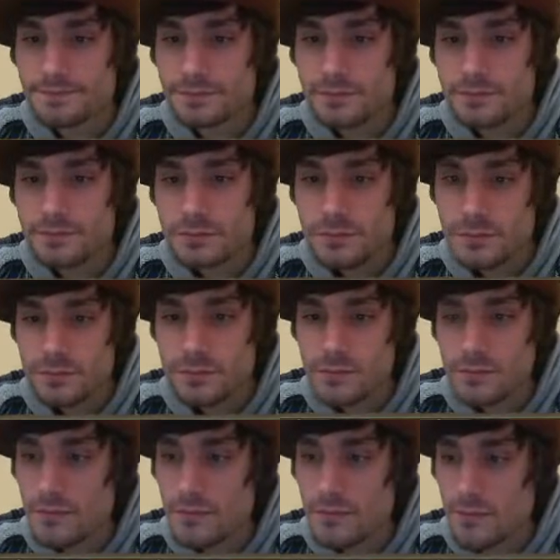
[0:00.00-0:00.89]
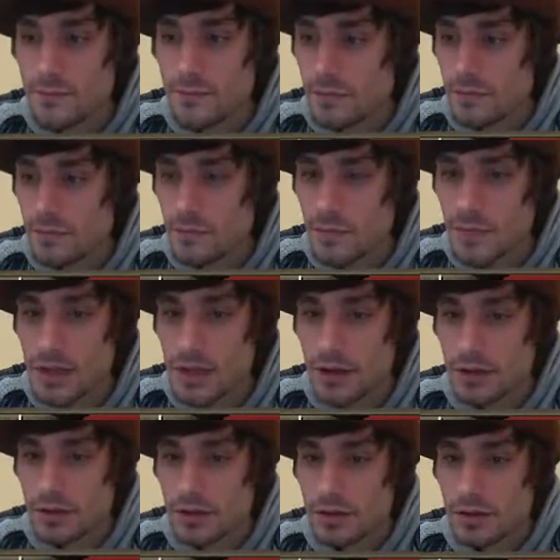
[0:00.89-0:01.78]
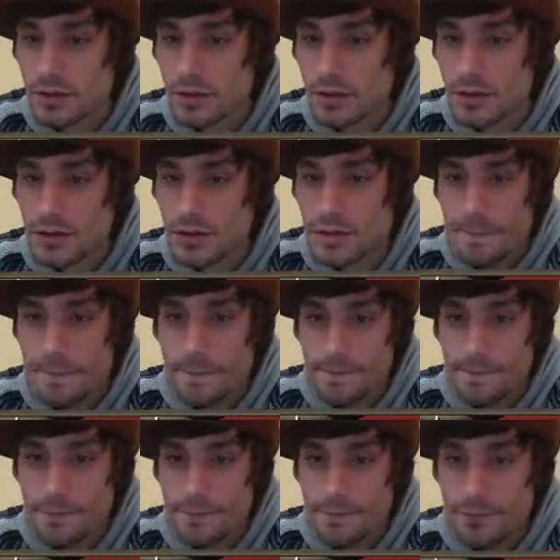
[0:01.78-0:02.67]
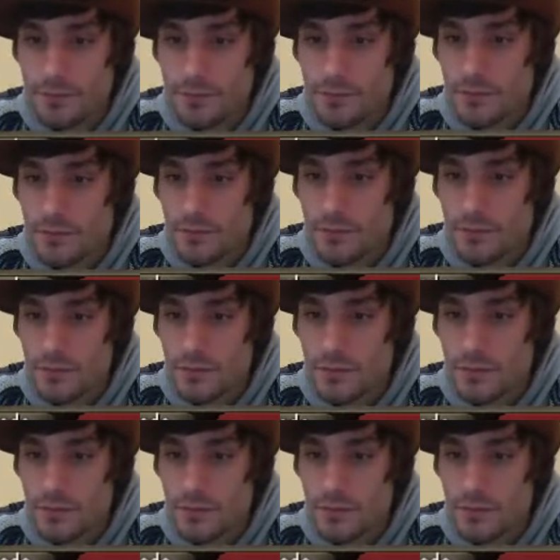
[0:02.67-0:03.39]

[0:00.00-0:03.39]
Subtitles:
Nothing is said.